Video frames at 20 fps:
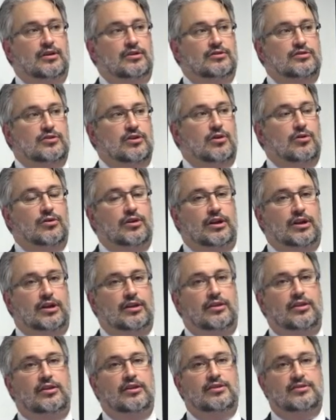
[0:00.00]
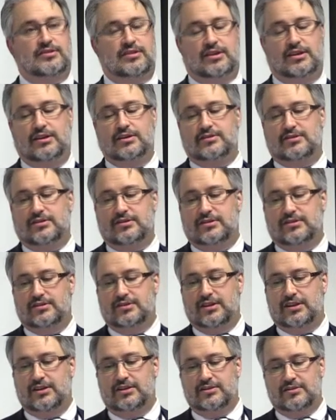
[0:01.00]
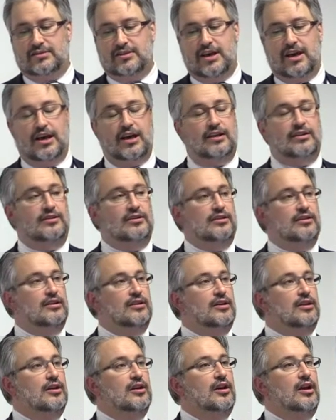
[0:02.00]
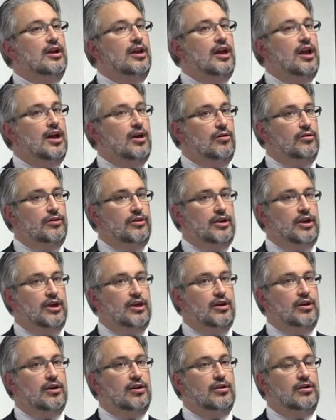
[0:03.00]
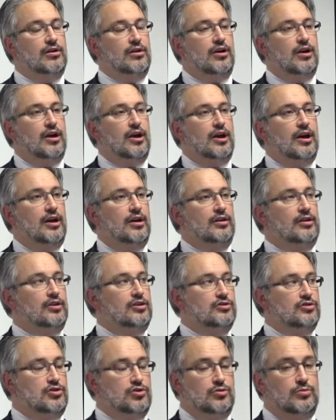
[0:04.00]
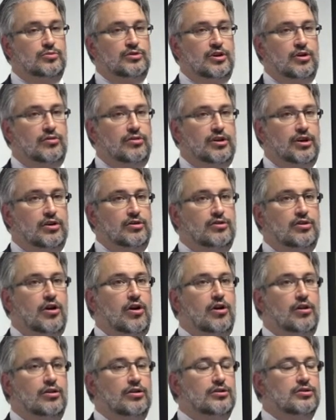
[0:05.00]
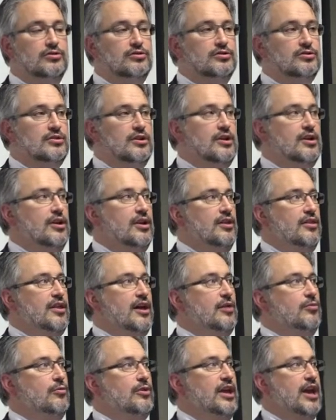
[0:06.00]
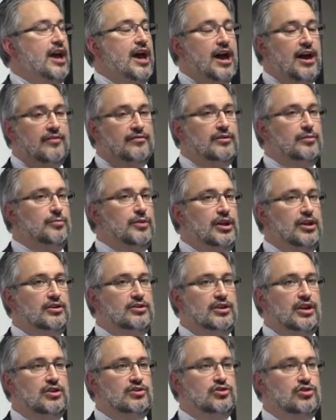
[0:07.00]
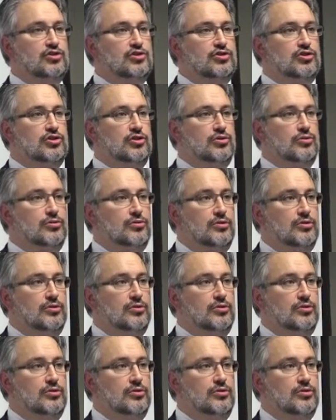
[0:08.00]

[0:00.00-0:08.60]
So this is a disease that healthcare, consumes healthcare dollars that we have to pay attention to.